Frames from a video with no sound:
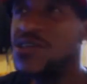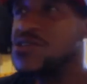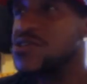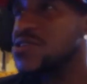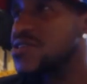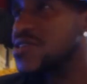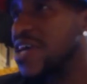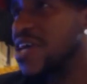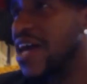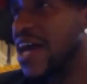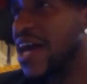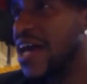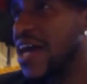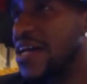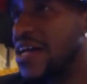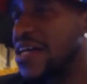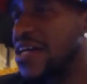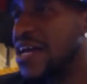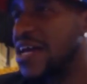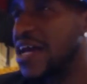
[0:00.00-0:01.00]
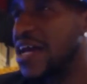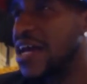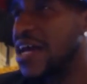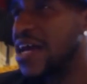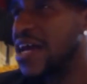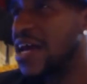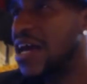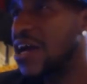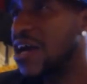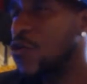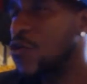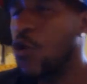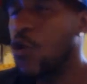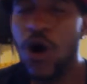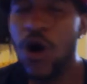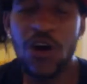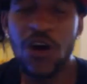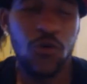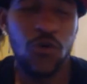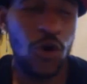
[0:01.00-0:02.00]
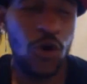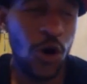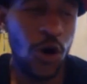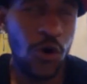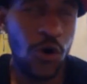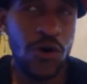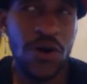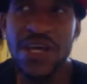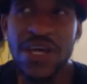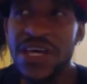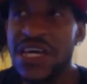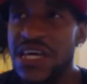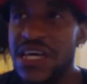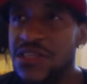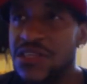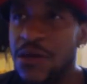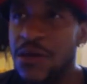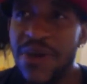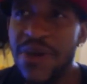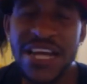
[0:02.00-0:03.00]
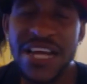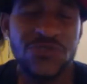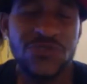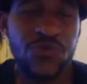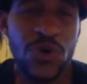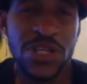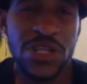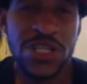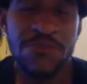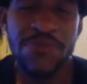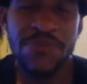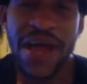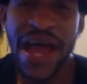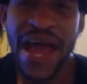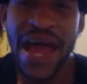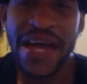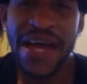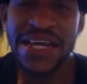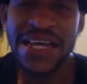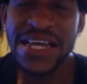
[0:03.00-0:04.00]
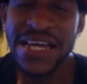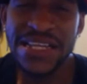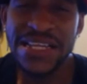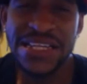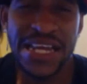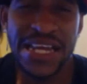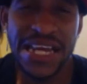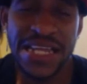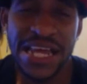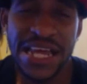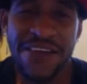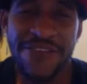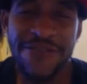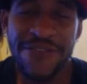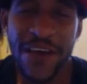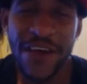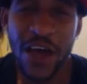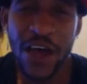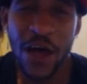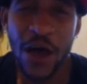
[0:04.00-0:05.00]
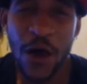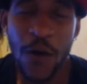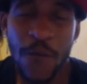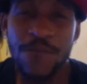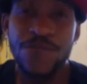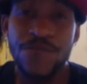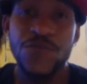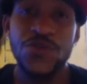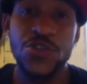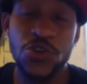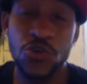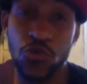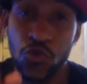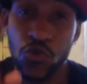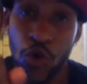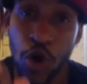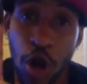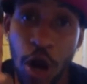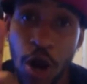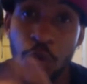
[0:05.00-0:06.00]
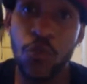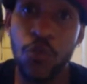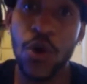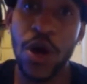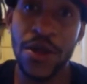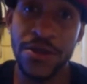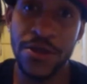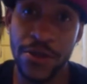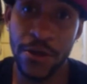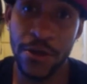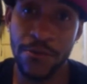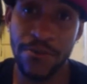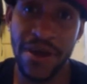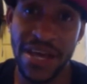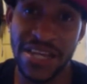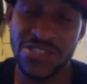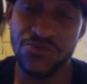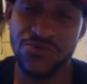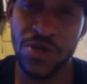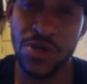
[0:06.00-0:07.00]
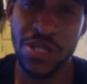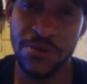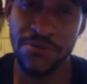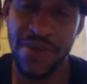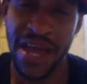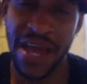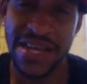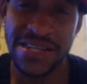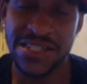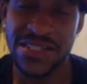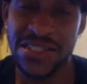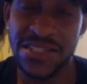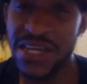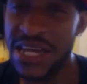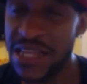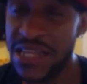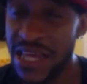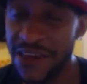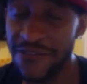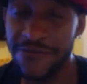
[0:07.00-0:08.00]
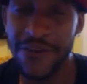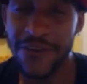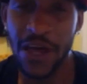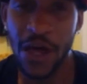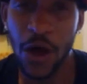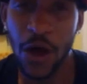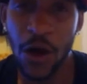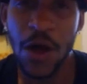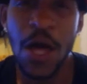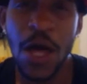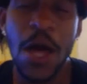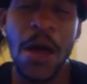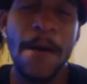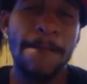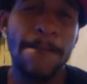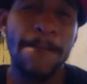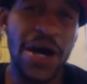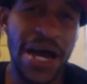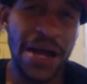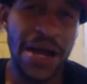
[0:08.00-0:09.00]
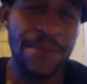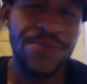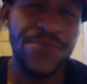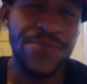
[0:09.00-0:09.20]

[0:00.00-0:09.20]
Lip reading: Said, quote-unquote, the best running back in the NFL. You were one of the best running backs in the NFL, but